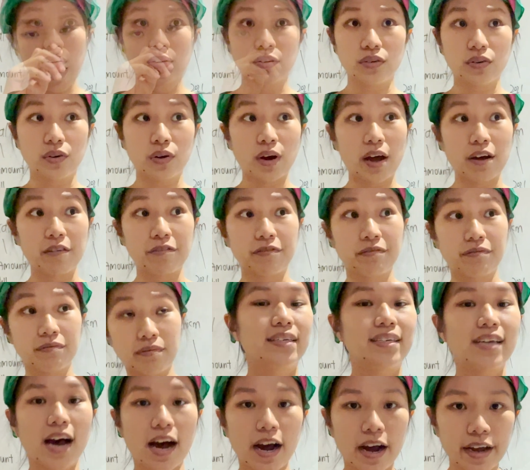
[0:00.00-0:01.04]
You have
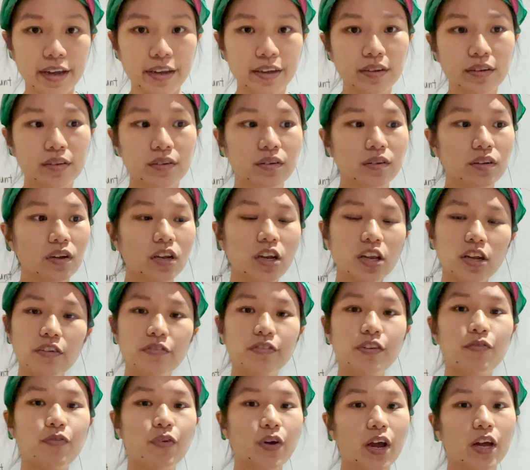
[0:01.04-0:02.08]
DAI, a lot of
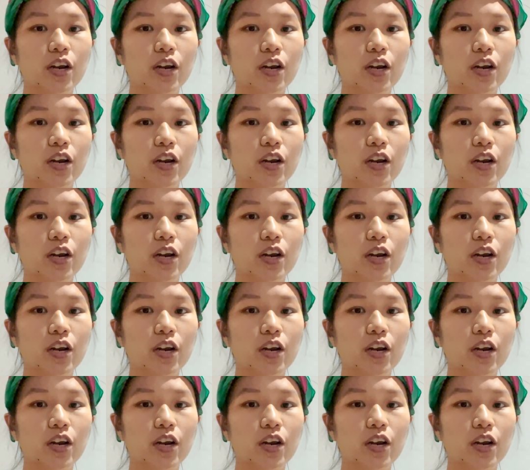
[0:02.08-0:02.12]
different